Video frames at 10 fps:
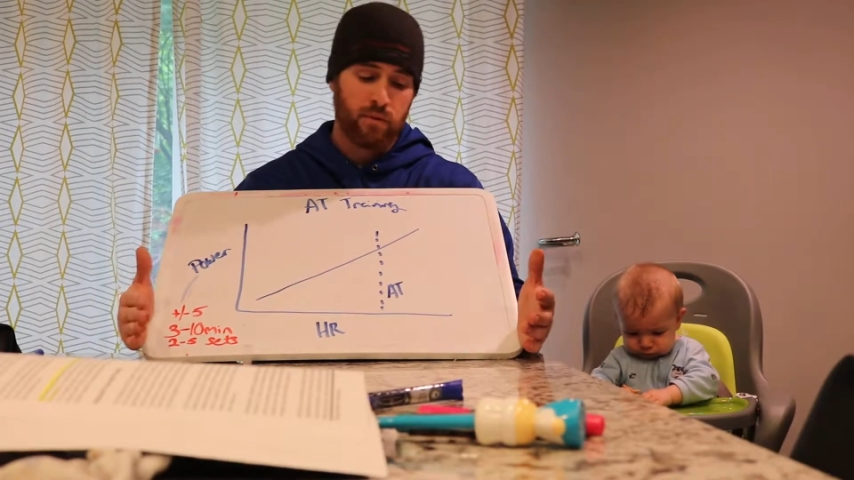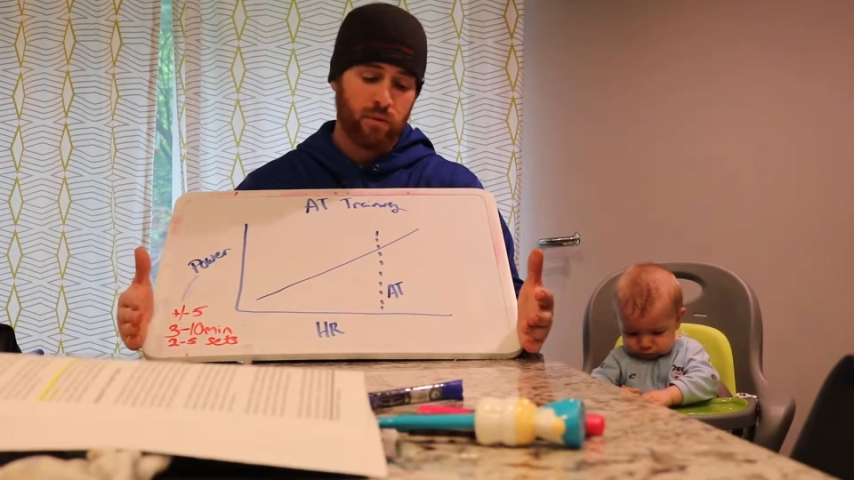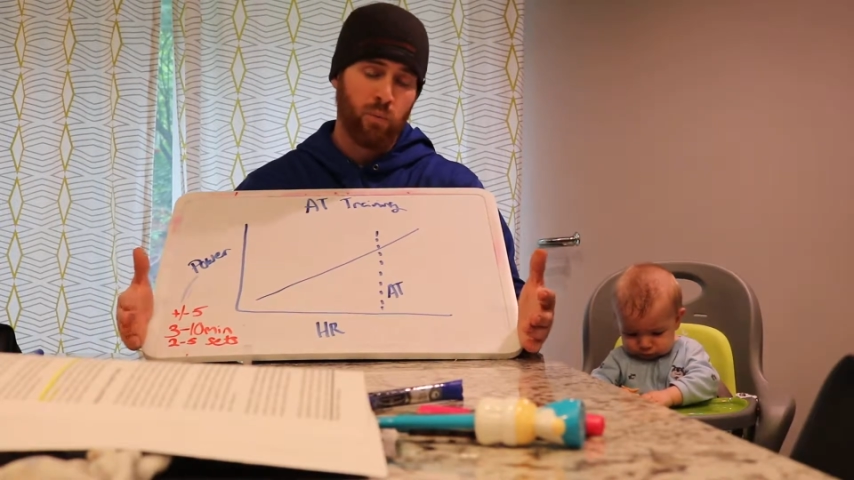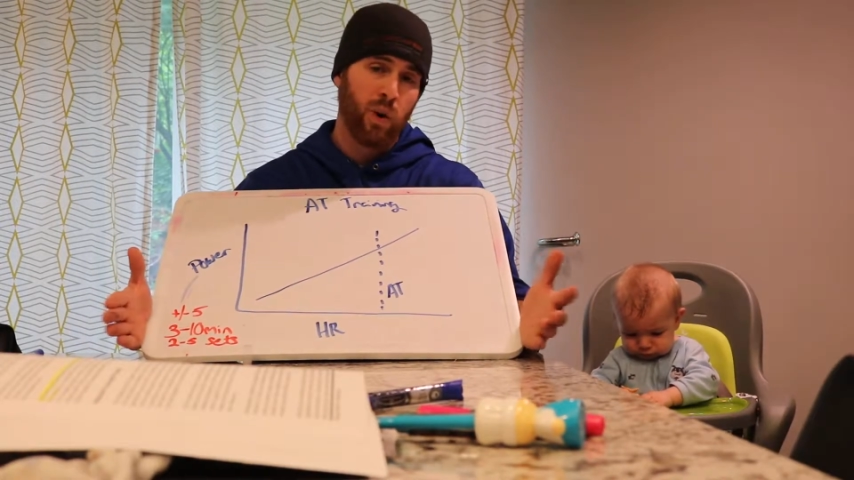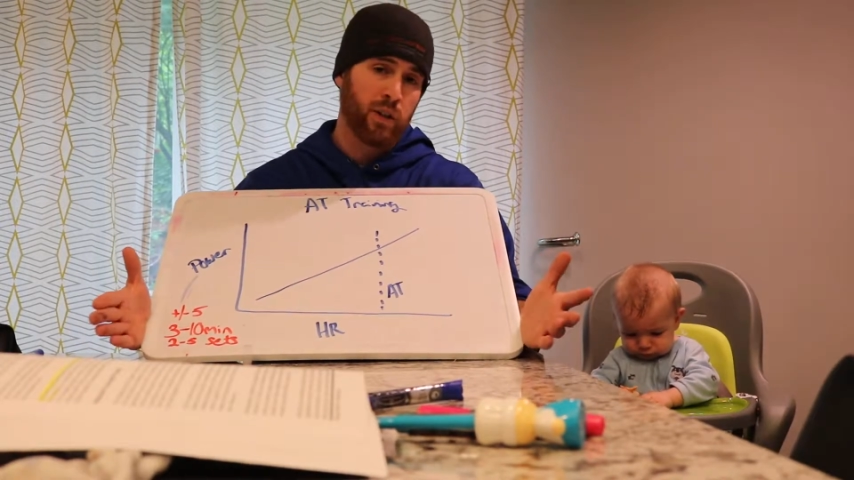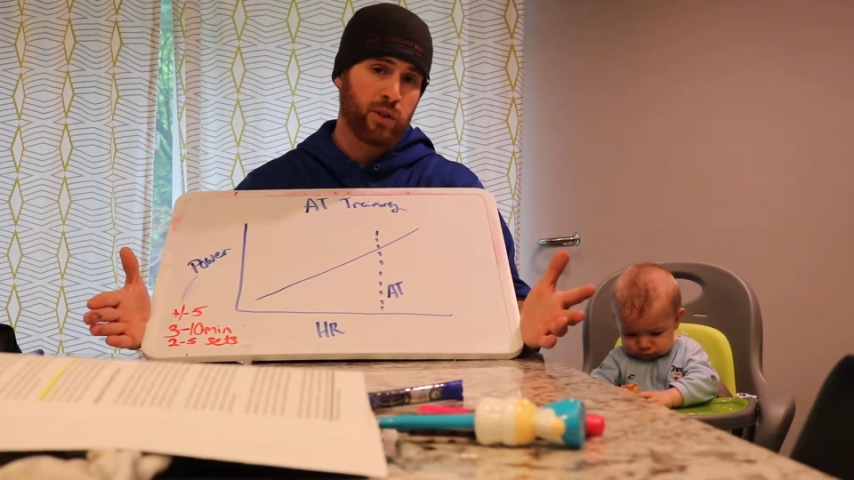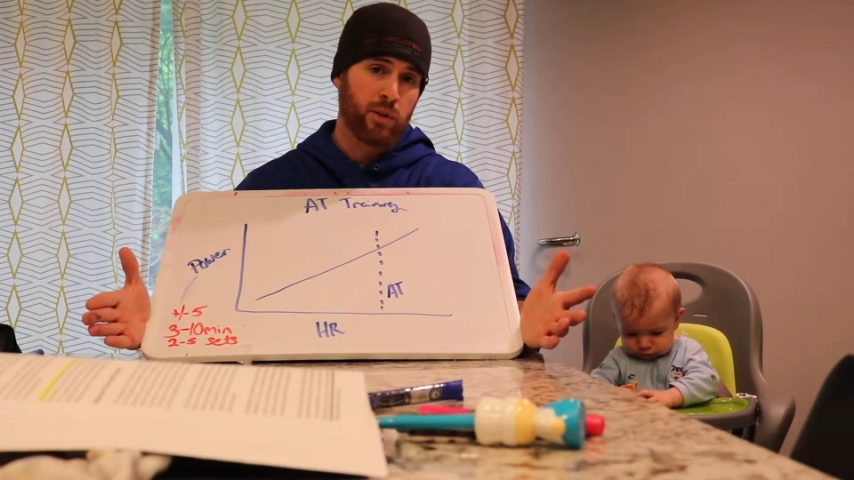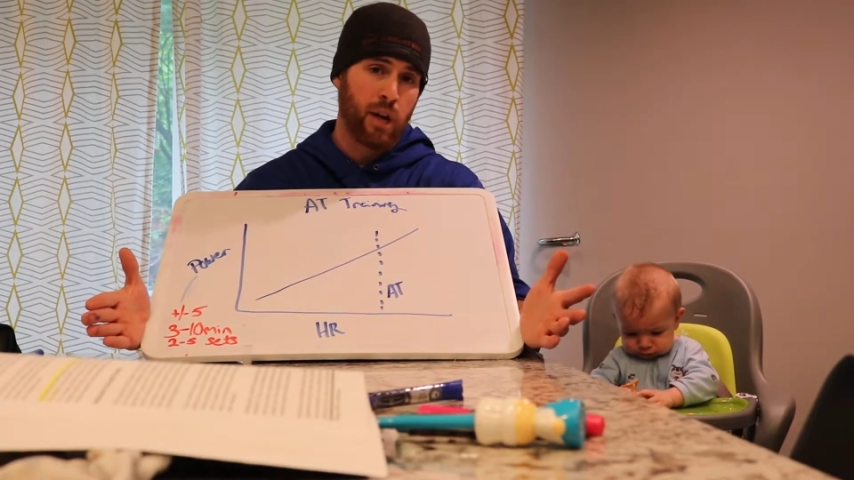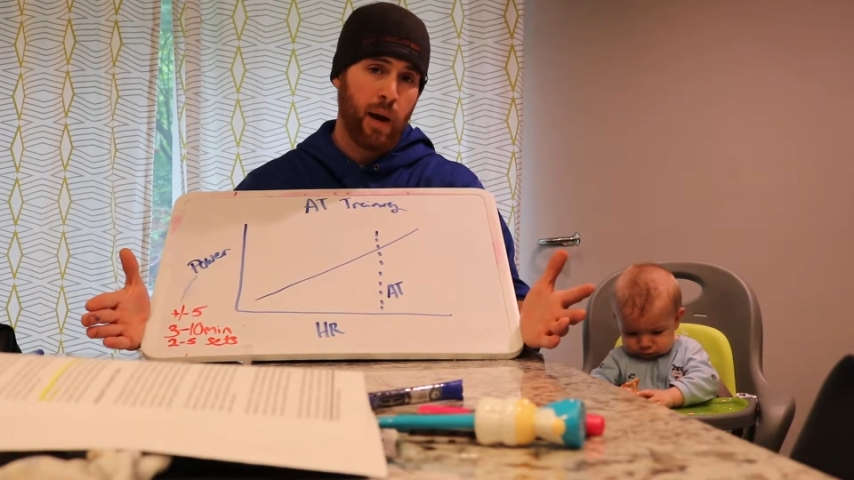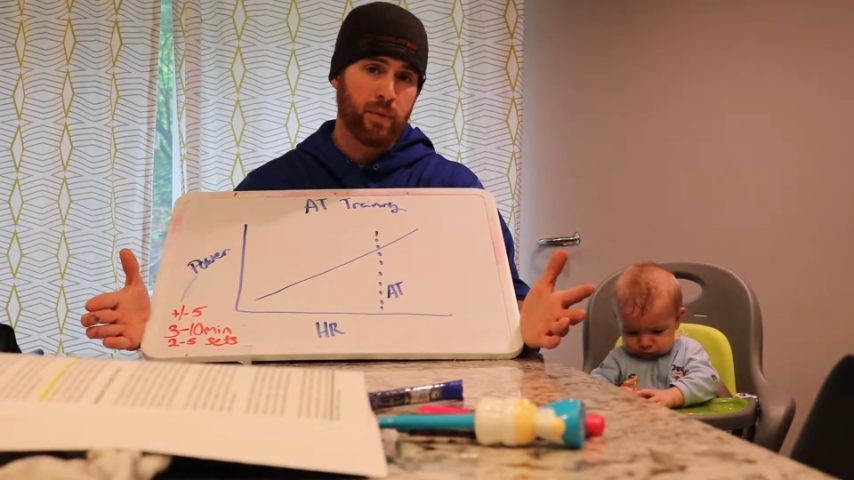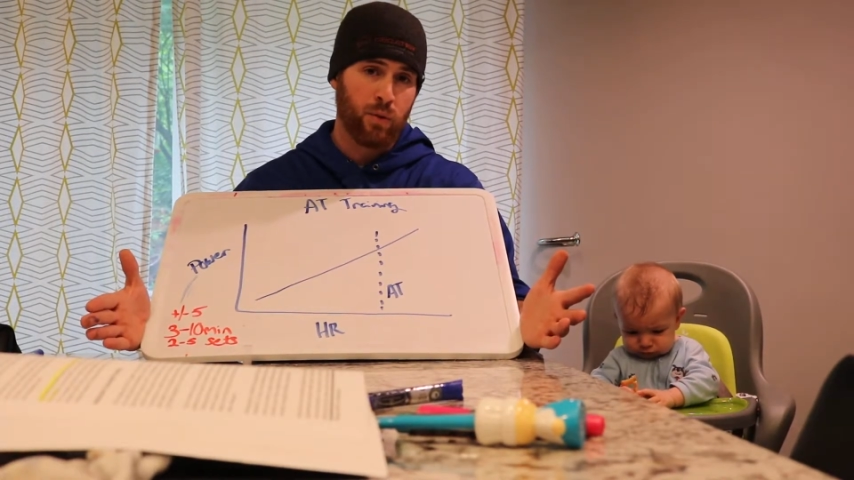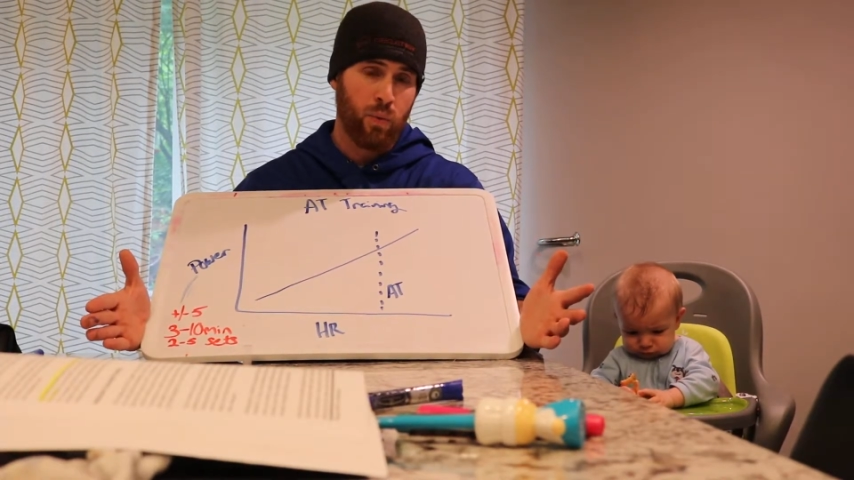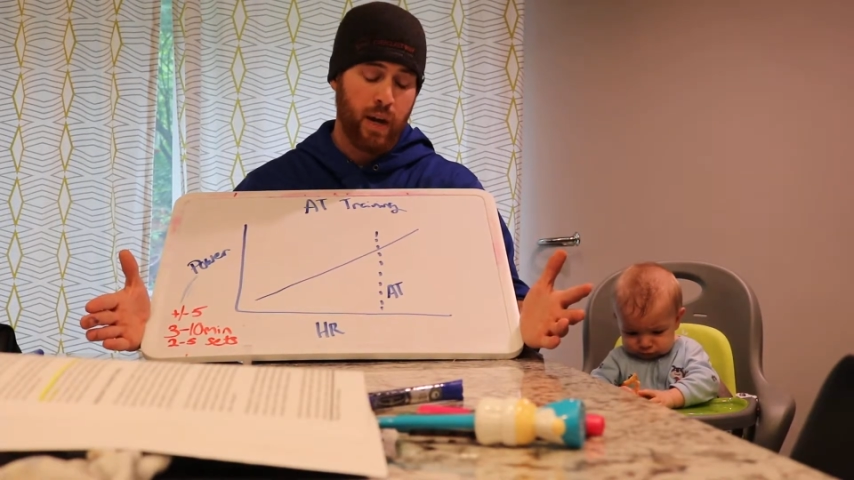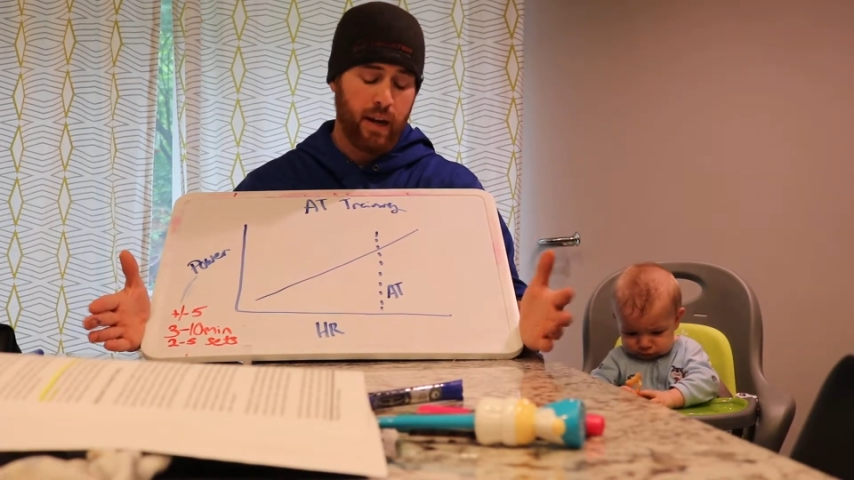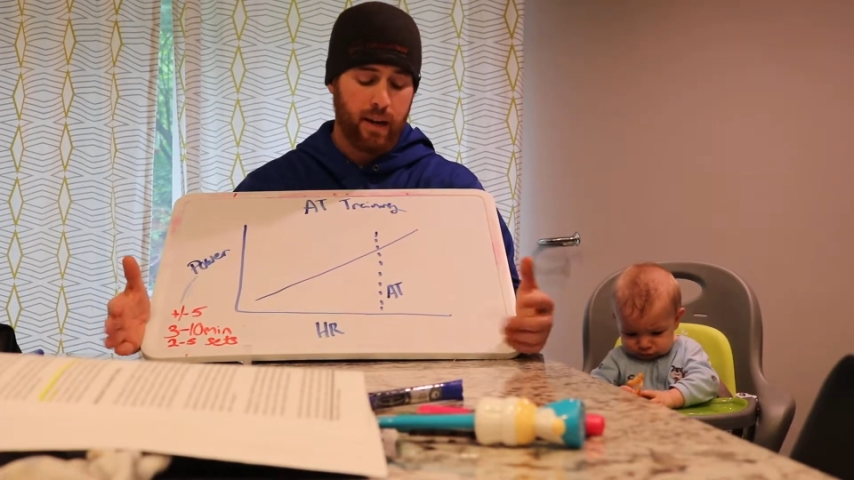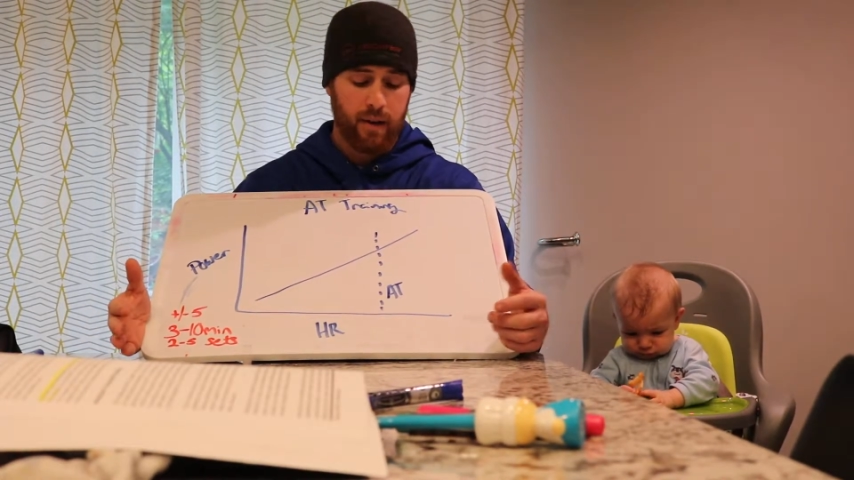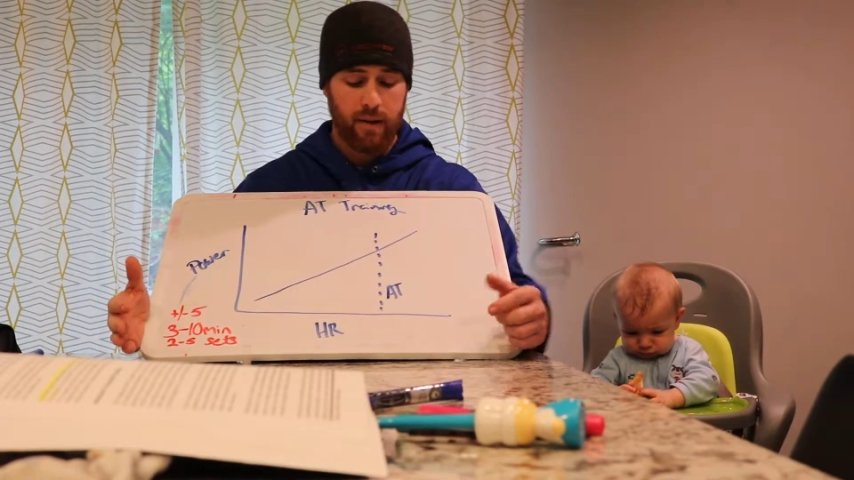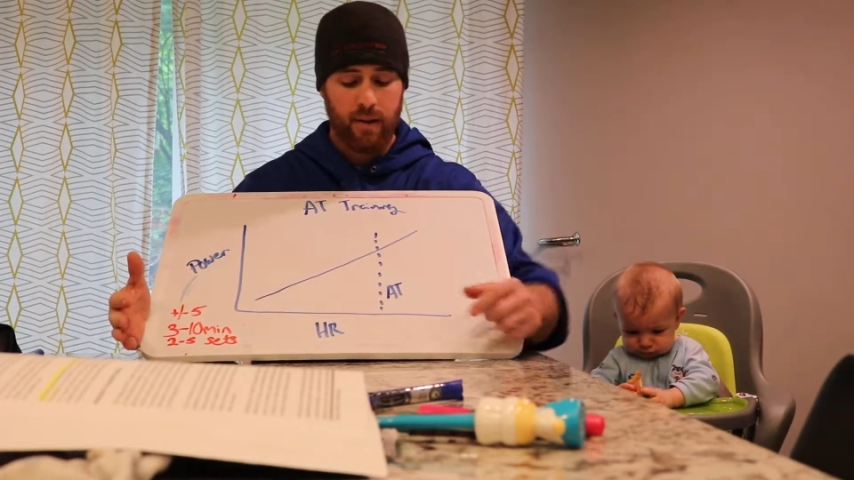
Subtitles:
1 to 2 times a week.